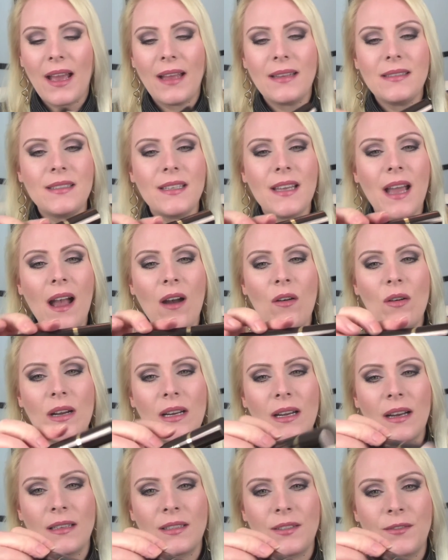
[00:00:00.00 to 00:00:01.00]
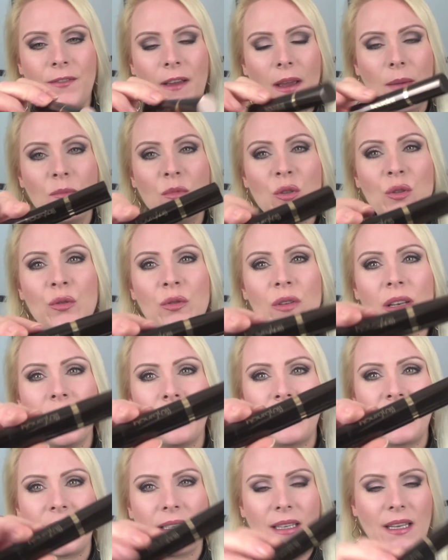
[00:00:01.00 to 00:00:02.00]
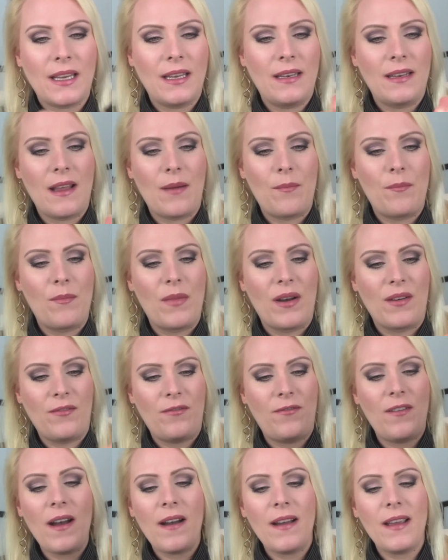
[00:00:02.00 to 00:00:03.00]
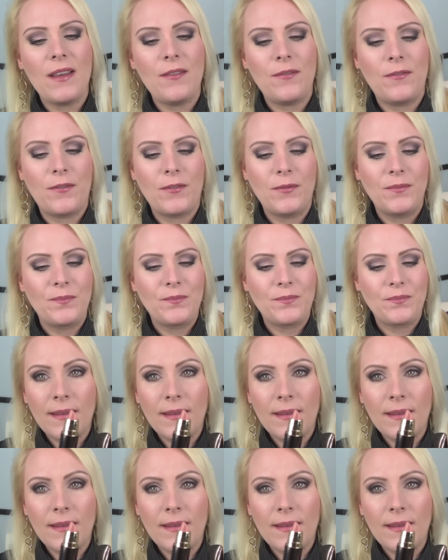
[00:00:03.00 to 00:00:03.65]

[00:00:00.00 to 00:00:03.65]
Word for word: and the Hourglass Femme Nude lipstick in number 5.